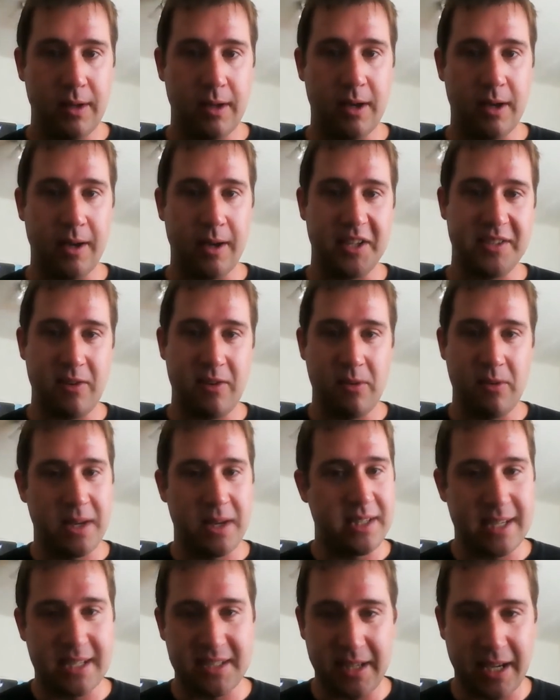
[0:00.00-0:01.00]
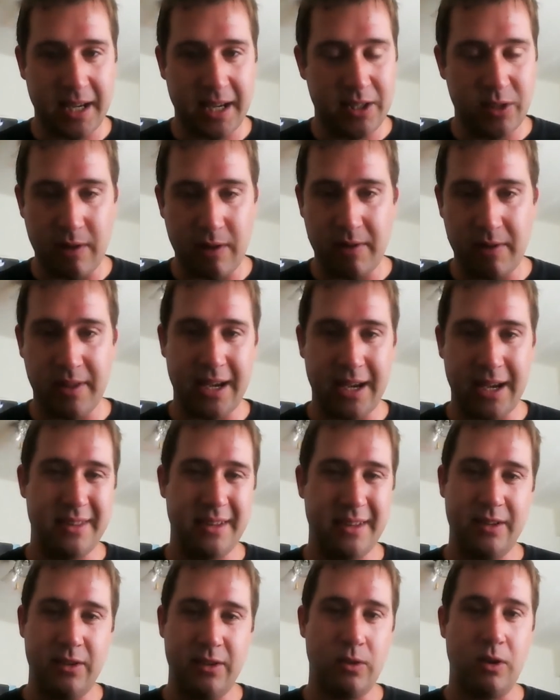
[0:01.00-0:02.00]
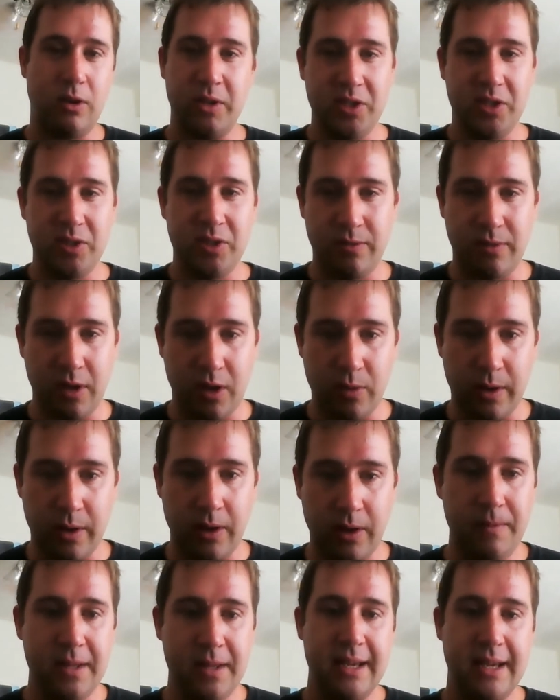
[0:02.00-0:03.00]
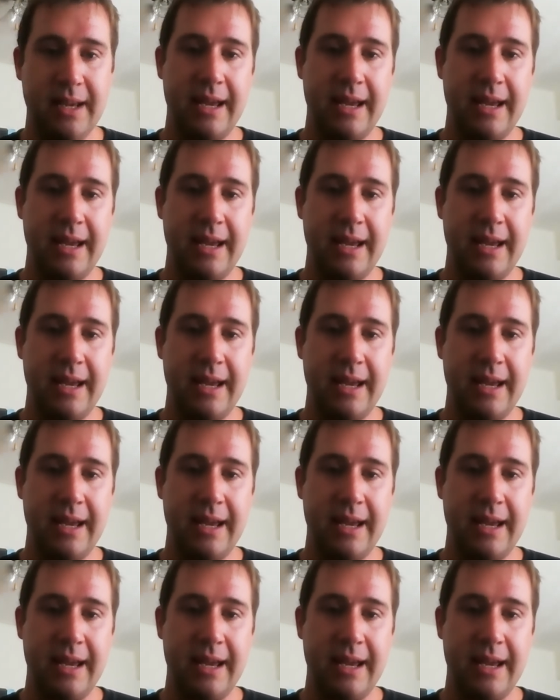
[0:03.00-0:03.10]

because everybody says they can do everything and they don't always do it very well.